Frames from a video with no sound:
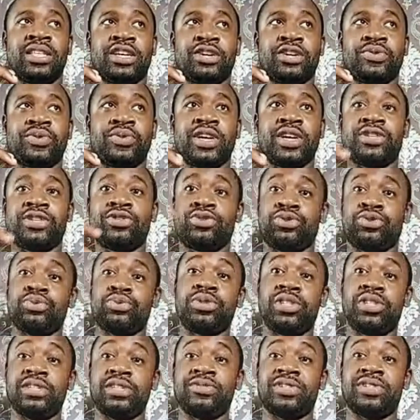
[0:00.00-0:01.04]
create 2
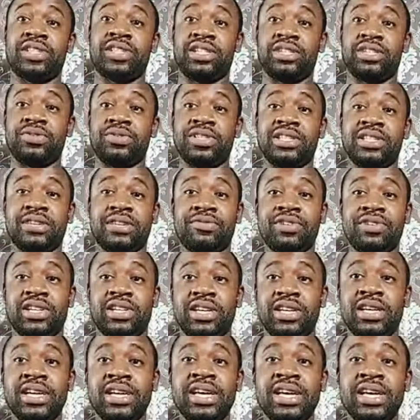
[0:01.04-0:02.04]
TV series every year.